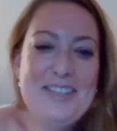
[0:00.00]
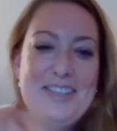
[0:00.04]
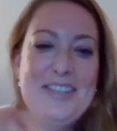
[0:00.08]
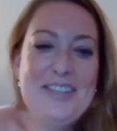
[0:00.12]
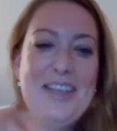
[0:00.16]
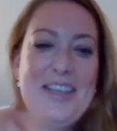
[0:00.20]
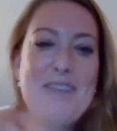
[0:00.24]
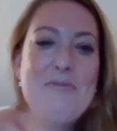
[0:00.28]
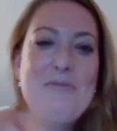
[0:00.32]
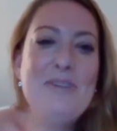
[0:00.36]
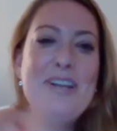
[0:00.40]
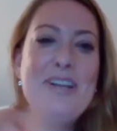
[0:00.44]

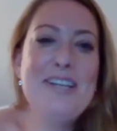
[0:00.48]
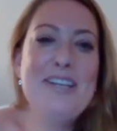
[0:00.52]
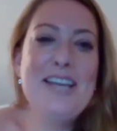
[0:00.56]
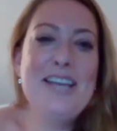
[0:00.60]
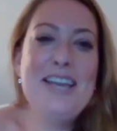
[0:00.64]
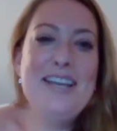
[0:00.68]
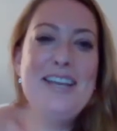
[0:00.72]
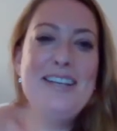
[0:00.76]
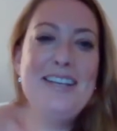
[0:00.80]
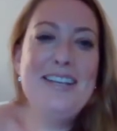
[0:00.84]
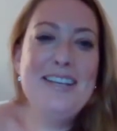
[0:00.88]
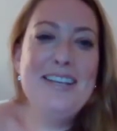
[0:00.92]
so they wanted
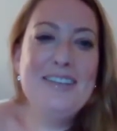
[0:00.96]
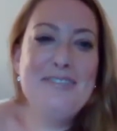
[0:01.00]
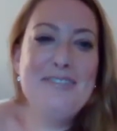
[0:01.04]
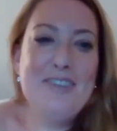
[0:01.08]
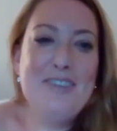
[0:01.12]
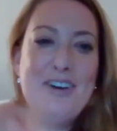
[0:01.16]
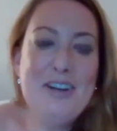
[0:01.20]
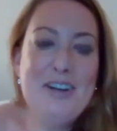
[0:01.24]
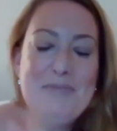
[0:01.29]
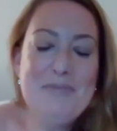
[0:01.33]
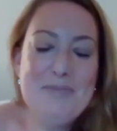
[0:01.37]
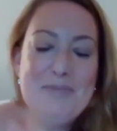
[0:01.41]
healing
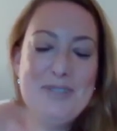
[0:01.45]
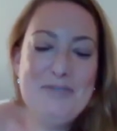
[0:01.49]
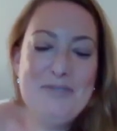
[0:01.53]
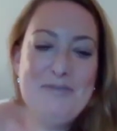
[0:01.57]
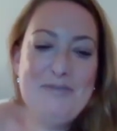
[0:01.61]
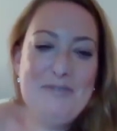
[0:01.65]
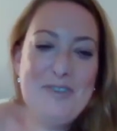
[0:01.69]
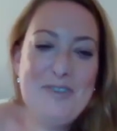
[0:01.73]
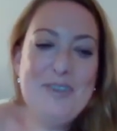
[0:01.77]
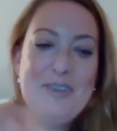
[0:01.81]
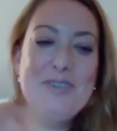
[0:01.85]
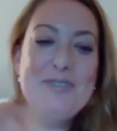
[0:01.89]
vibes
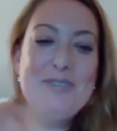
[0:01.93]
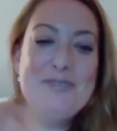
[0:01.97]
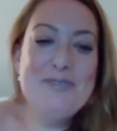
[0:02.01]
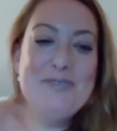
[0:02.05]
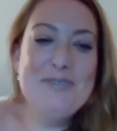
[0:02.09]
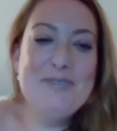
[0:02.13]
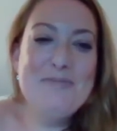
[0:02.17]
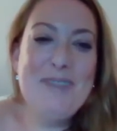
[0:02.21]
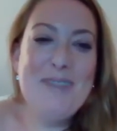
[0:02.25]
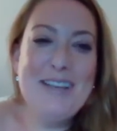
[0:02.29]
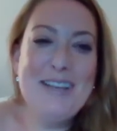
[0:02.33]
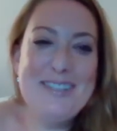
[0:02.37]
and
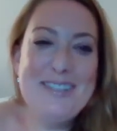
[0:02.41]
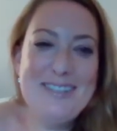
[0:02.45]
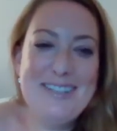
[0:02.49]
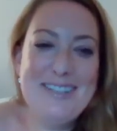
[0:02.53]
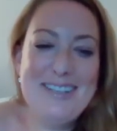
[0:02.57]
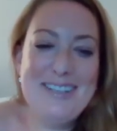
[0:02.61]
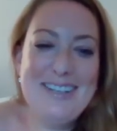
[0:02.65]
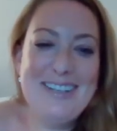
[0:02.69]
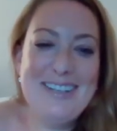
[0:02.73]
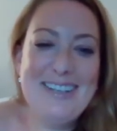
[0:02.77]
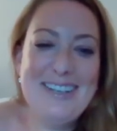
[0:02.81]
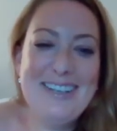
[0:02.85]
food, basically.